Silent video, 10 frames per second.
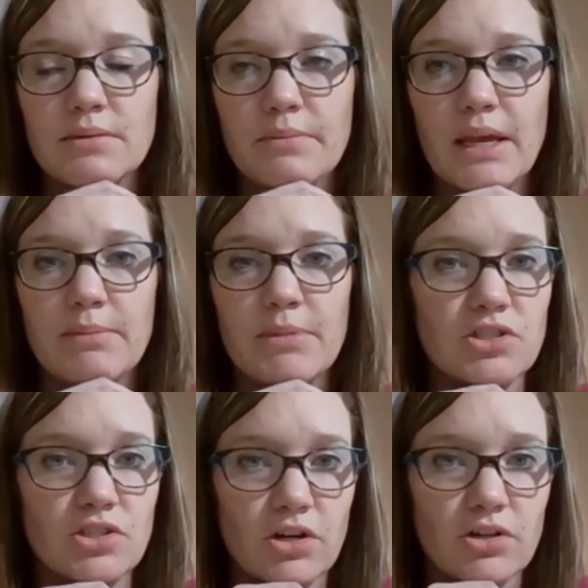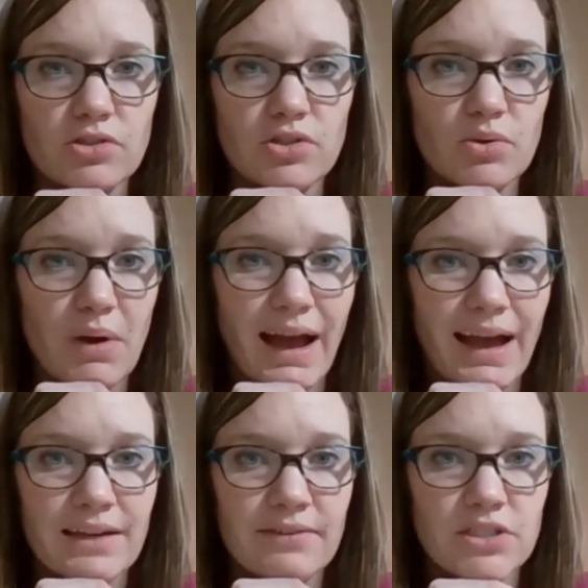maybe starts too
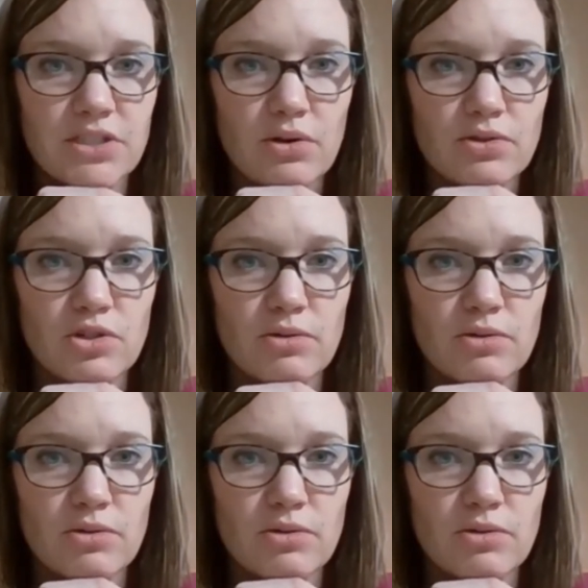high of a dose,